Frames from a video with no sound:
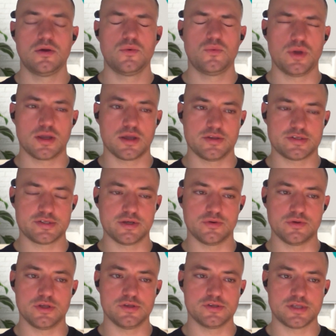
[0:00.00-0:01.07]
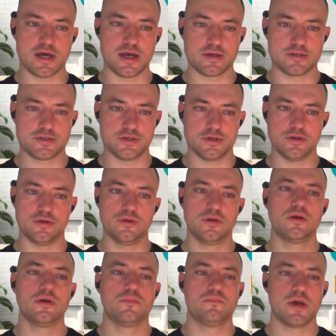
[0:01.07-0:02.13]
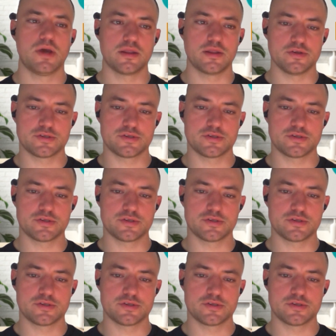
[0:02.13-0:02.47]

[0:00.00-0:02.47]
we can still use that to make those